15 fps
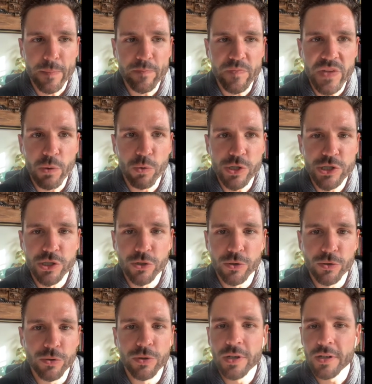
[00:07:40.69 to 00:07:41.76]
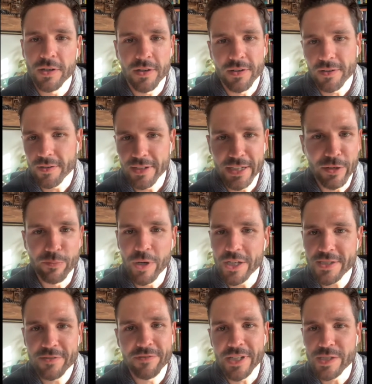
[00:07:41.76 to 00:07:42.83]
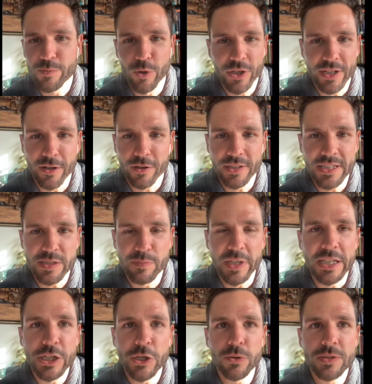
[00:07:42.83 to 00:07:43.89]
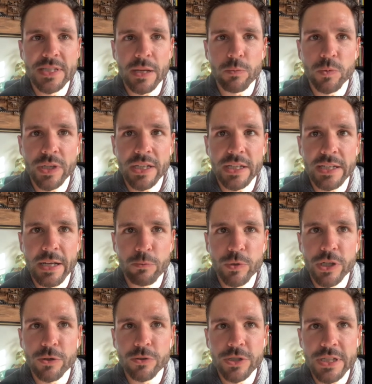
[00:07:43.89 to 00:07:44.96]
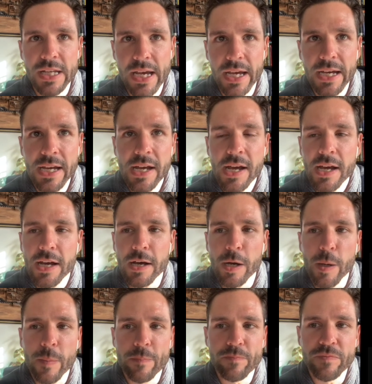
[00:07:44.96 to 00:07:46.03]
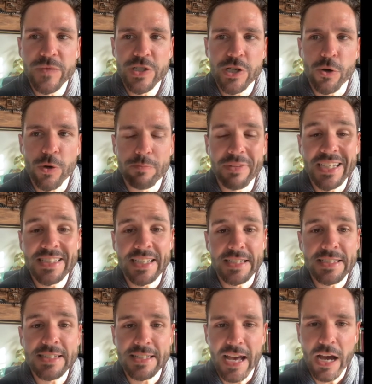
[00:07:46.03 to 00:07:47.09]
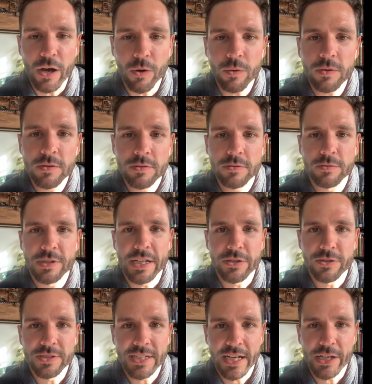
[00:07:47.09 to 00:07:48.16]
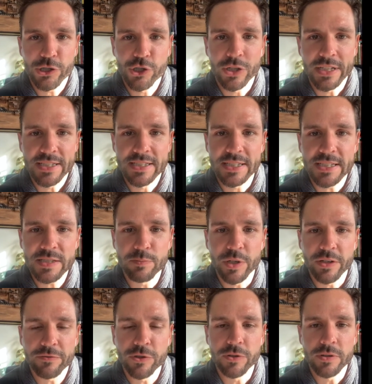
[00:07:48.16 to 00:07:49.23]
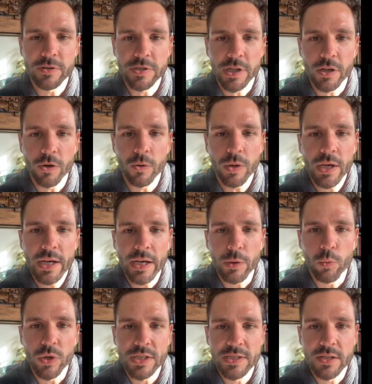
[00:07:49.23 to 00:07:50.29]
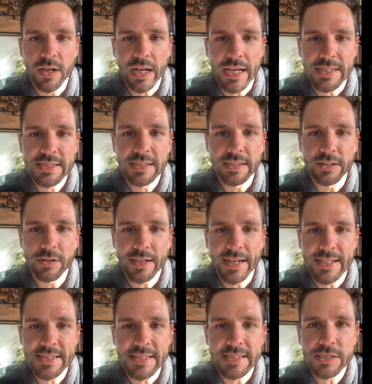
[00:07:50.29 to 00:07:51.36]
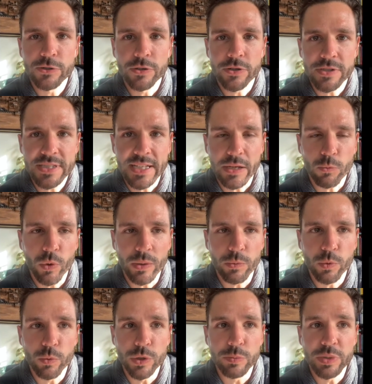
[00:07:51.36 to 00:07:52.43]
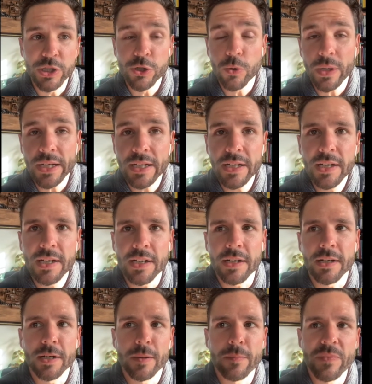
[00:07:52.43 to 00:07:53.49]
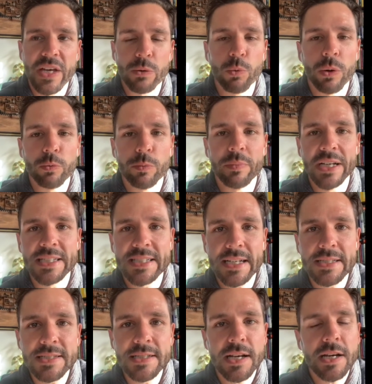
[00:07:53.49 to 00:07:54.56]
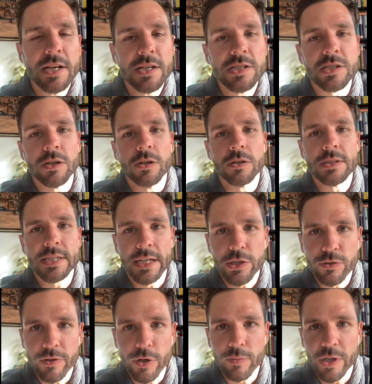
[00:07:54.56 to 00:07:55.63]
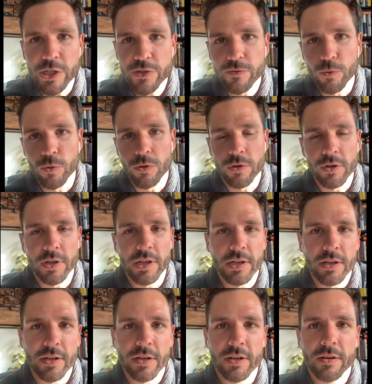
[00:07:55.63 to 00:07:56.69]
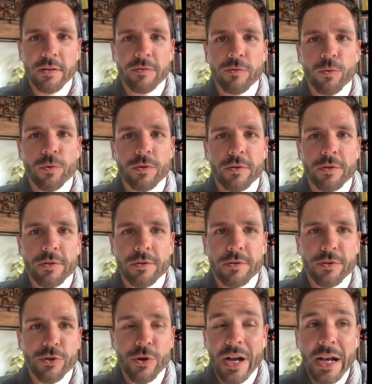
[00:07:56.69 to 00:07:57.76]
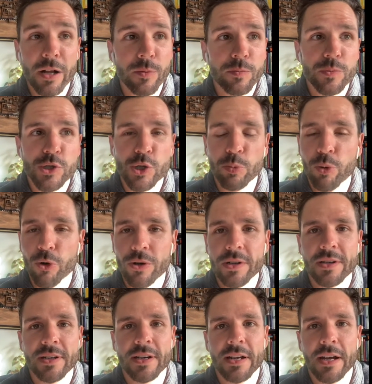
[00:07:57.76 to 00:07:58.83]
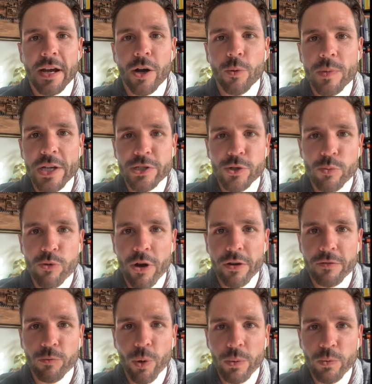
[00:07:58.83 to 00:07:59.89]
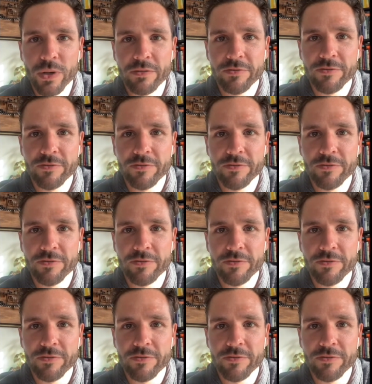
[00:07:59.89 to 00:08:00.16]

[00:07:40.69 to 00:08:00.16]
There was no Elon Musk, Facebook, and all these big news that we know today. So it makes sense now that NeuroTechX should exist, but a few years ago, it was not as clear and as easy to understand what we would be doing and what would make sense. So thank you very much for your help, support, and I hope that you're proud of what we've